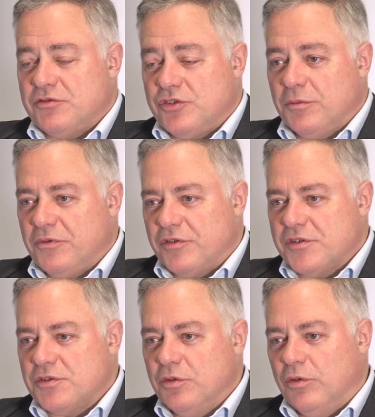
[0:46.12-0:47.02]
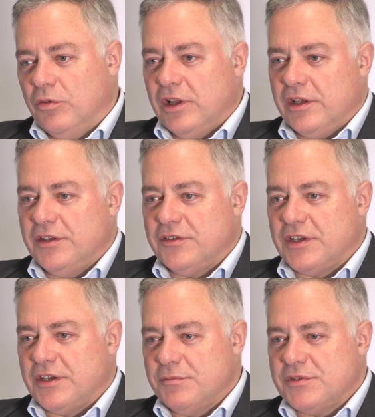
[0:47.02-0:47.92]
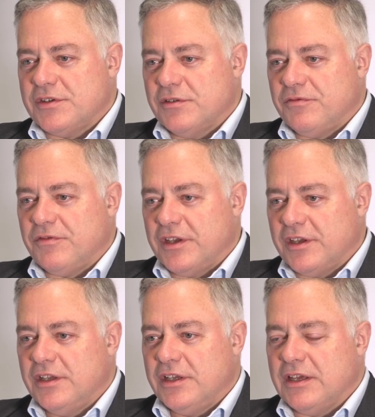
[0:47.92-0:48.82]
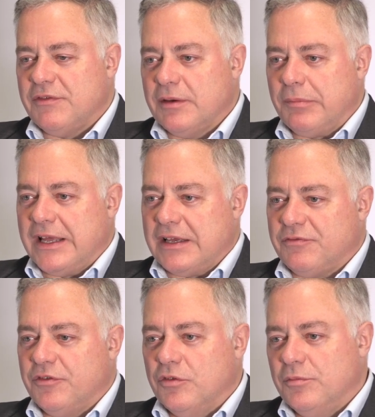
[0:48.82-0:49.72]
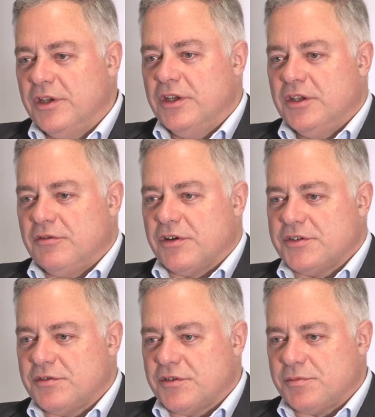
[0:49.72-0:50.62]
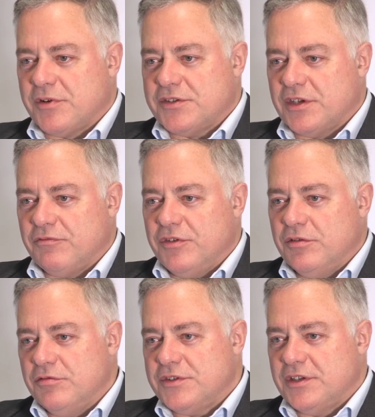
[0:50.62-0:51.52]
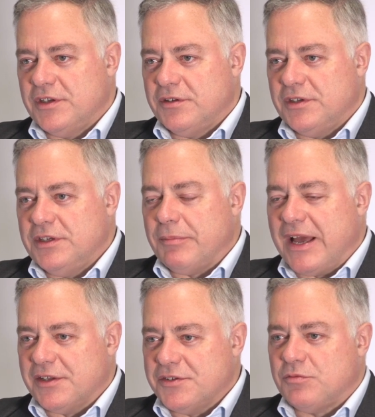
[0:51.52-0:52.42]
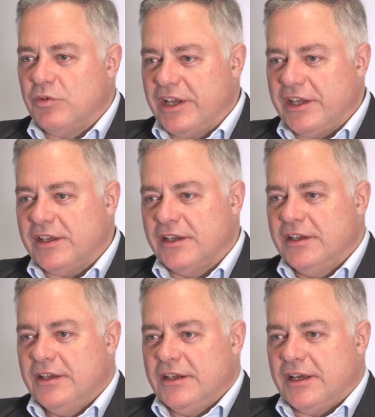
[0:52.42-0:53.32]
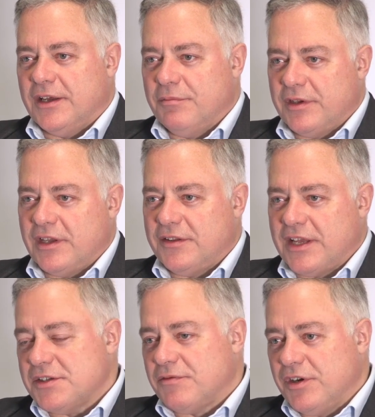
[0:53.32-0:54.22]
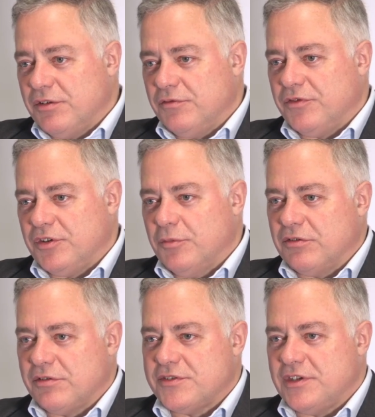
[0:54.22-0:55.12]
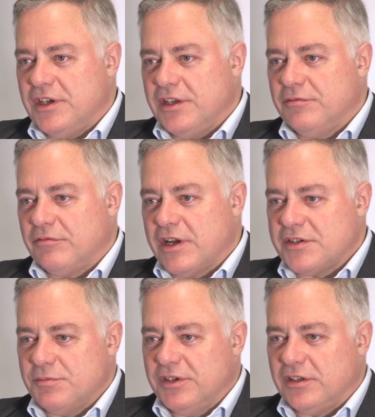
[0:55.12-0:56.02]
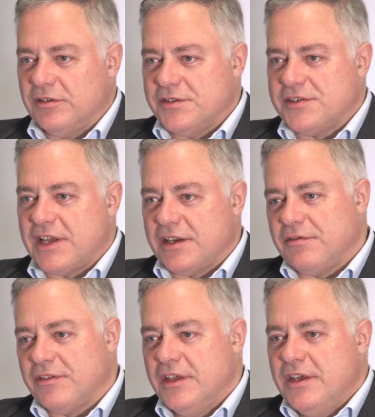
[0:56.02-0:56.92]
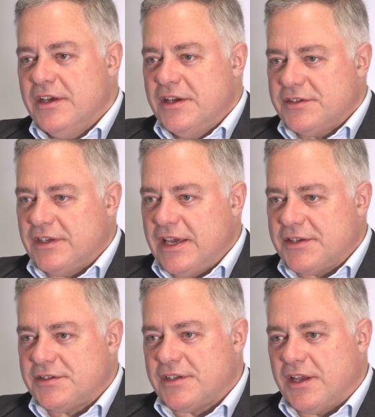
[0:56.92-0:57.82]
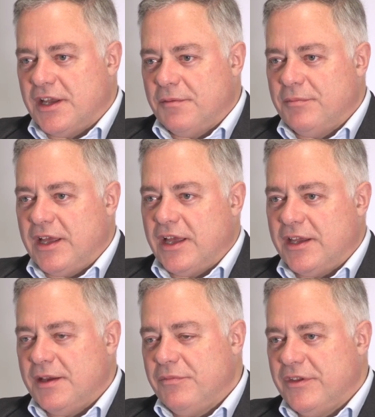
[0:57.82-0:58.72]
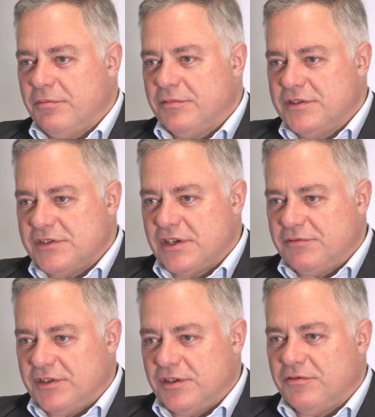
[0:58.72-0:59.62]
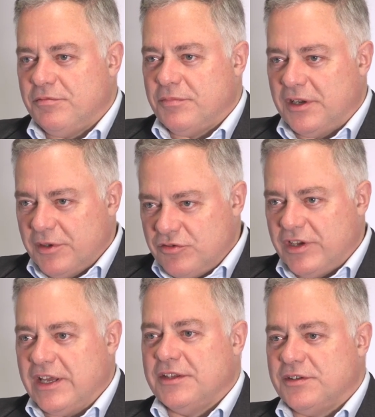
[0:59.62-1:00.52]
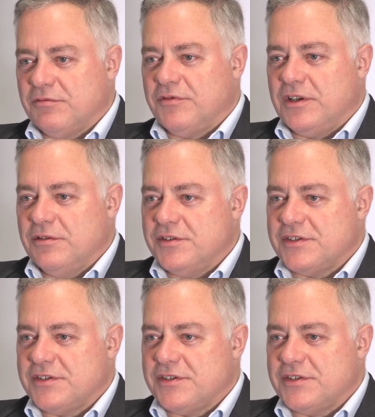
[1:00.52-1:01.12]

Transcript: job for us all in terms of giving a platform for us to express our views in a balanced way. And that's very good for democracy in Wrexham and Clwyd South. So yes, I am the Conservative parliamentary candidate for Clwyd